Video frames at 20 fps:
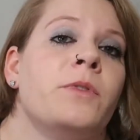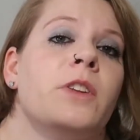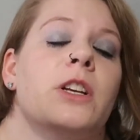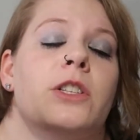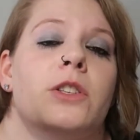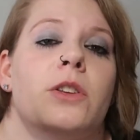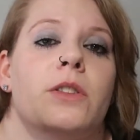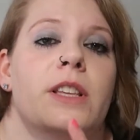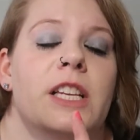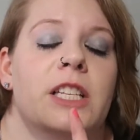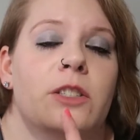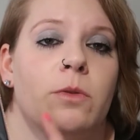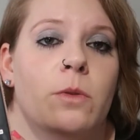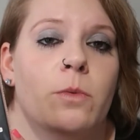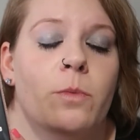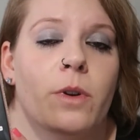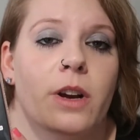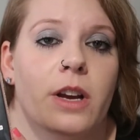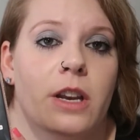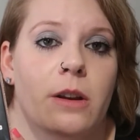So this
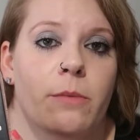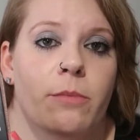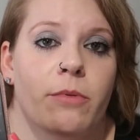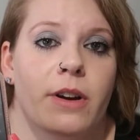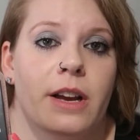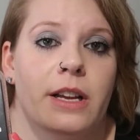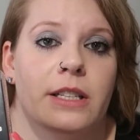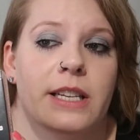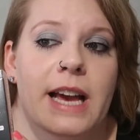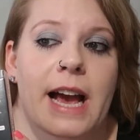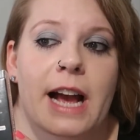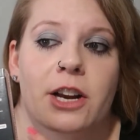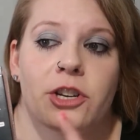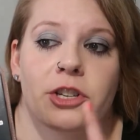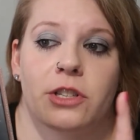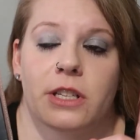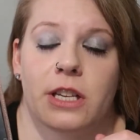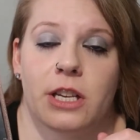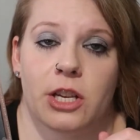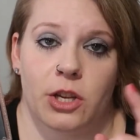one we're gonna bring to
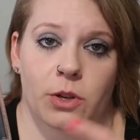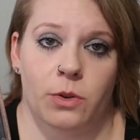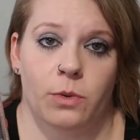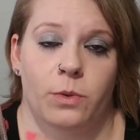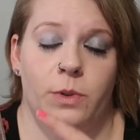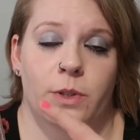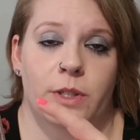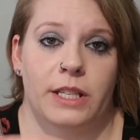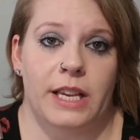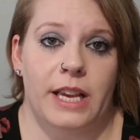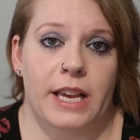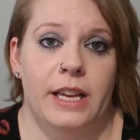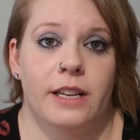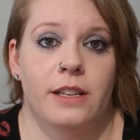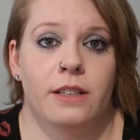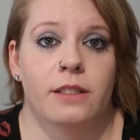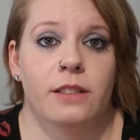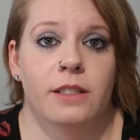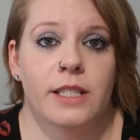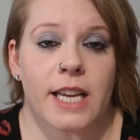actually use in